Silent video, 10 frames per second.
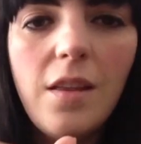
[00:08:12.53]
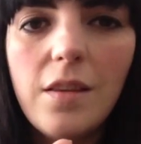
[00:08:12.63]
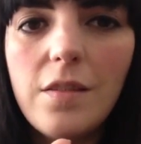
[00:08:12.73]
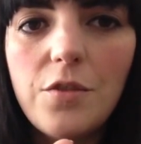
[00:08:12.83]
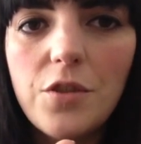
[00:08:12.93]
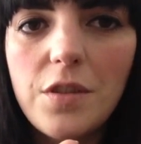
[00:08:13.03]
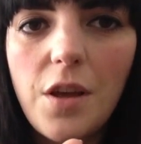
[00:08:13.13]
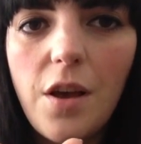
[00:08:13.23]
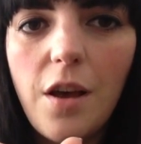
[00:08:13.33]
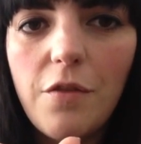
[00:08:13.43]
This is just
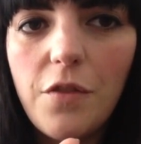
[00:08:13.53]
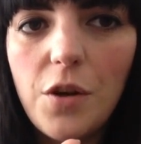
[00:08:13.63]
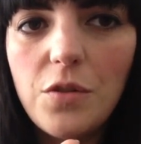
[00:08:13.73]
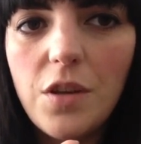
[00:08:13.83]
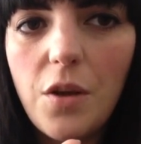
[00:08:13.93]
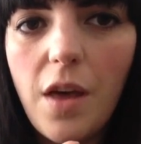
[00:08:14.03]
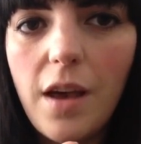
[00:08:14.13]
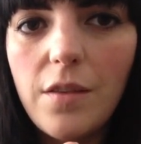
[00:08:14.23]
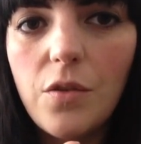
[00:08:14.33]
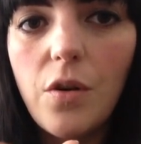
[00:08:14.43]
a photo
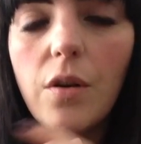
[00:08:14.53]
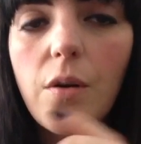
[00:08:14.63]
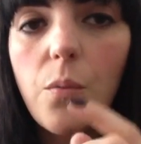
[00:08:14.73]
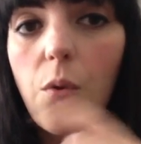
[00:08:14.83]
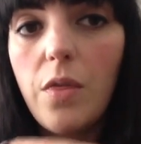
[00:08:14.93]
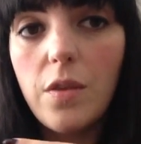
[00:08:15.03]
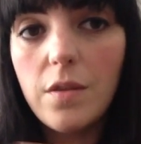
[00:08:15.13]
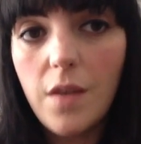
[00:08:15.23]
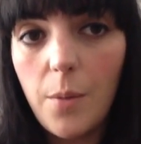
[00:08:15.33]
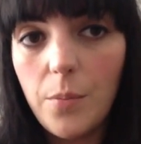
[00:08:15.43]
that I took with the
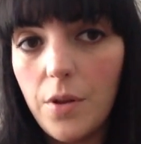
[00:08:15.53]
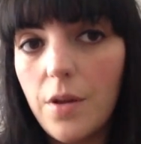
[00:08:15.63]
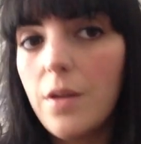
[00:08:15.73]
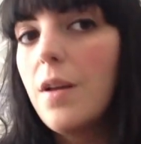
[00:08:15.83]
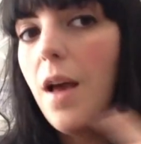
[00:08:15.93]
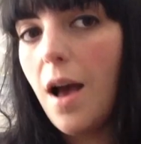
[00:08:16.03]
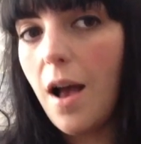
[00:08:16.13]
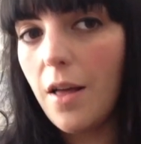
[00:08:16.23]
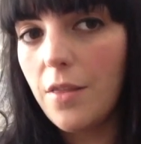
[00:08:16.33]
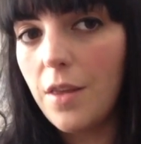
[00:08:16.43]
tablet
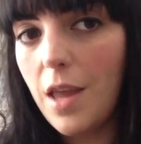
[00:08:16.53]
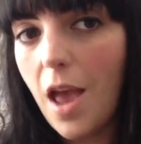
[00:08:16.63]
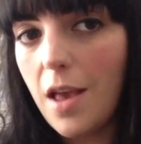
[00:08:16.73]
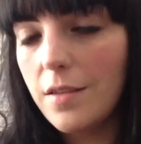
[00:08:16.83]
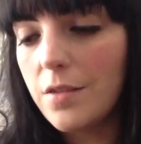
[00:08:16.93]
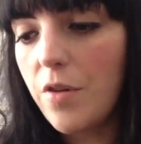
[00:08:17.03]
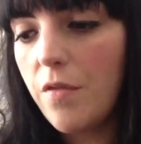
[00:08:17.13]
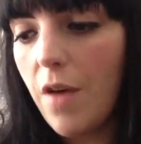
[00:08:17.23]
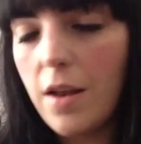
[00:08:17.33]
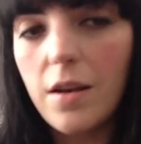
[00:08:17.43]
at the Acer
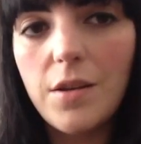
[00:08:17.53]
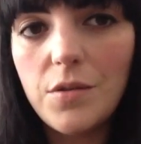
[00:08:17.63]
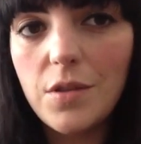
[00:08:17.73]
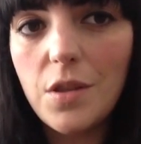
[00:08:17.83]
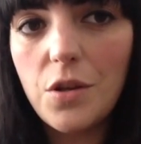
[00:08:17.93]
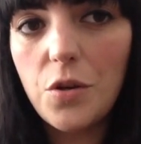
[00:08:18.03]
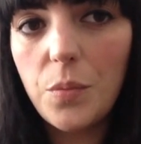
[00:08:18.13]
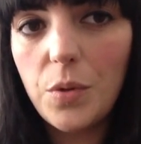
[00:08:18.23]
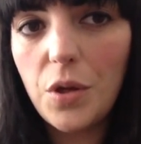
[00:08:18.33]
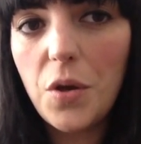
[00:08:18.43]
event. It was in the
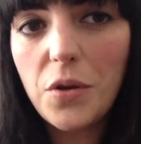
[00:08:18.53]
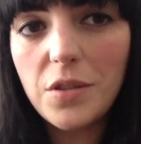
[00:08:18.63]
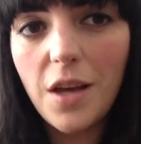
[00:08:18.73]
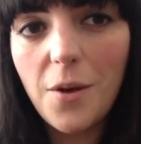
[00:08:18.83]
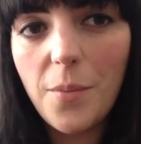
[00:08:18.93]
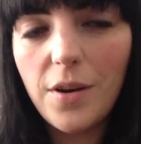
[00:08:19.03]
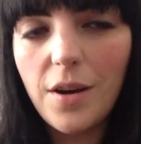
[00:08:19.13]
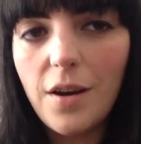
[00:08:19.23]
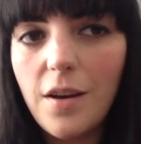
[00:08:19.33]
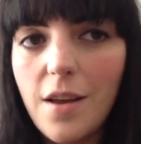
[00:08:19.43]
W Hotel
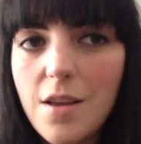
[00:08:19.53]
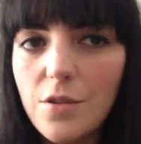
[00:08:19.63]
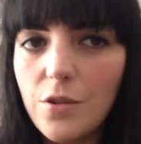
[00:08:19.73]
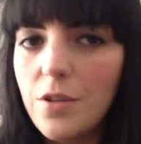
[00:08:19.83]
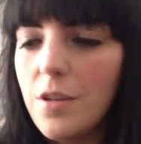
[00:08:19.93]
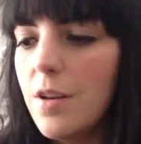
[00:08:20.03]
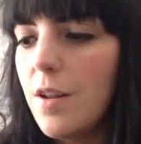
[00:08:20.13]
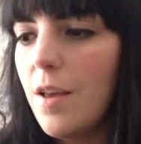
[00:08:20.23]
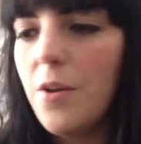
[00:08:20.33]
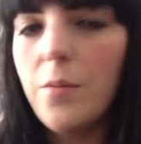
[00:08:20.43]
bar in
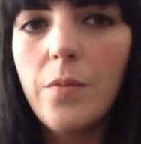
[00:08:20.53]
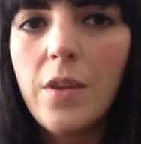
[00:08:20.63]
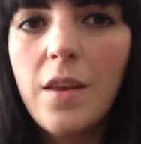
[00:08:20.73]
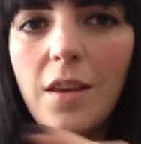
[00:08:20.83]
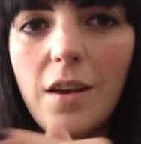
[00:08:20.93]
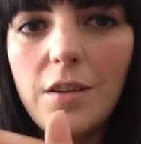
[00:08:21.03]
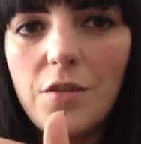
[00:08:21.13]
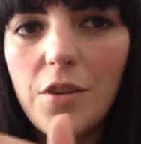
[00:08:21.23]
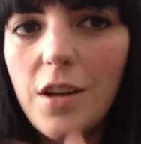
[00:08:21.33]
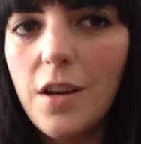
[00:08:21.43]
London. I had
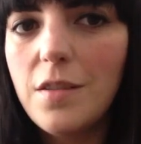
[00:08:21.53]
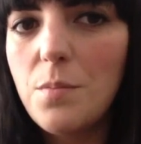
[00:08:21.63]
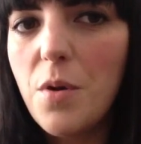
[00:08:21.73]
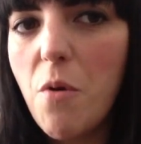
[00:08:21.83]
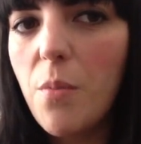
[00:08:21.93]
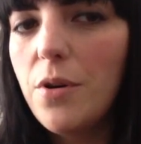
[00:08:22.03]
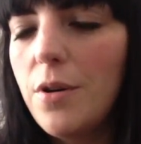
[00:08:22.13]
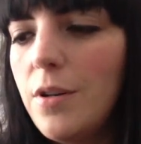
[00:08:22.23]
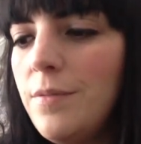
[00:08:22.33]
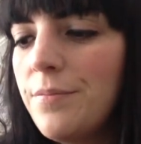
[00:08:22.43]
a really nice mirror
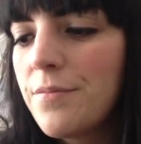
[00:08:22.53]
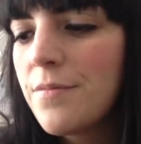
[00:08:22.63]
ball.